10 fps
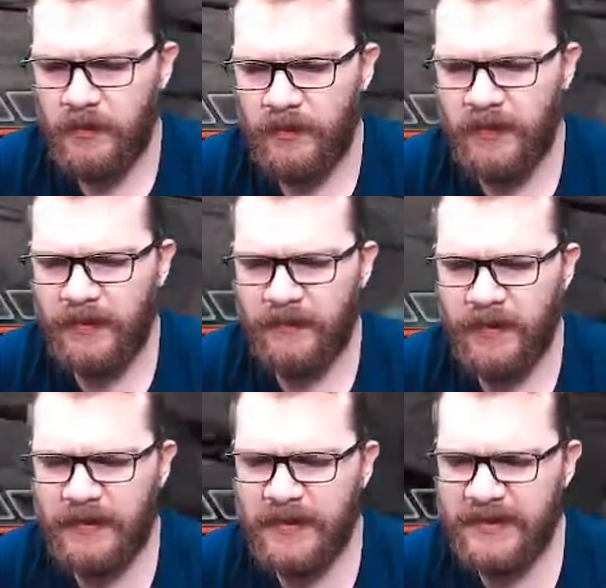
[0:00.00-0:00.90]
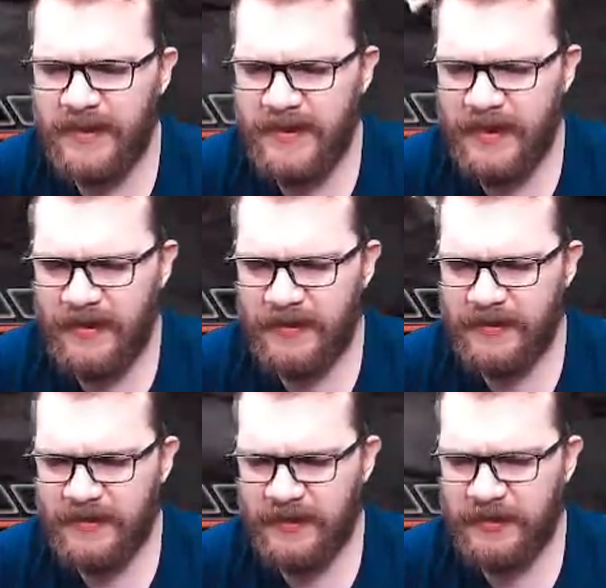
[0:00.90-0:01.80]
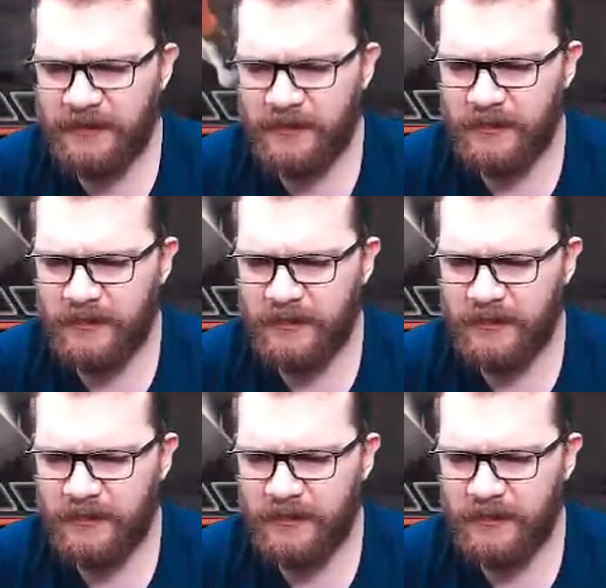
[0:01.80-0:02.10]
What the, uh, This AI is such a...